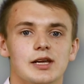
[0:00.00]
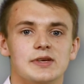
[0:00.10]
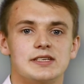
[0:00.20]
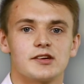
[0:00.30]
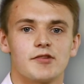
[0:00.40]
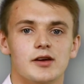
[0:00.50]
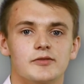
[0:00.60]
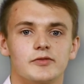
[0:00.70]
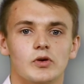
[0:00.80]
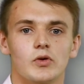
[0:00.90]
limiting
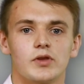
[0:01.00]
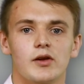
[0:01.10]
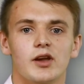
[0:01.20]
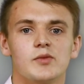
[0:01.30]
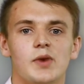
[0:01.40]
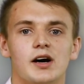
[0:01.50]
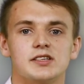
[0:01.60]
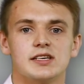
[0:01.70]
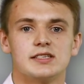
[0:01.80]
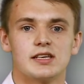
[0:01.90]
growth, although low
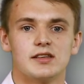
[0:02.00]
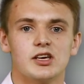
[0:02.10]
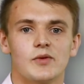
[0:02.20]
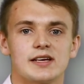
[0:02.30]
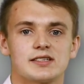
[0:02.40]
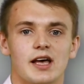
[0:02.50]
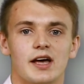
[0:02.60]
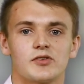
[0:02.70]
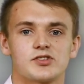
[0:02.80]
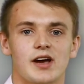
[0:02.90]
margins in the US
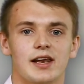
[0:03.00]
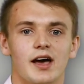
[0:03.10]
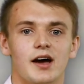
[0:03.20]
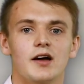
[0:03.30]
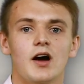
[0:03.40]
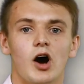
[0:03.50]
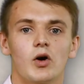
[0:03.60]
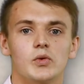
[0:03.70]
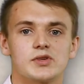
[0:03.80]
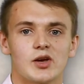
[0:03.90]
and Australia
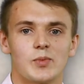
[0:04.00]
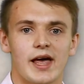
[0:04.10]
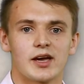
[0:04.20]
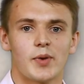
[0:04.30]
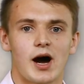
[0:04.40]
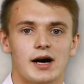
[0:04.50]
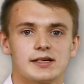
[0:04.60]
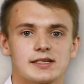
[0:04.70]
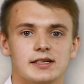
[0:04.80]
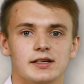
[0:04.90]
are also playing a
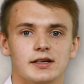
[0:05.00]
part.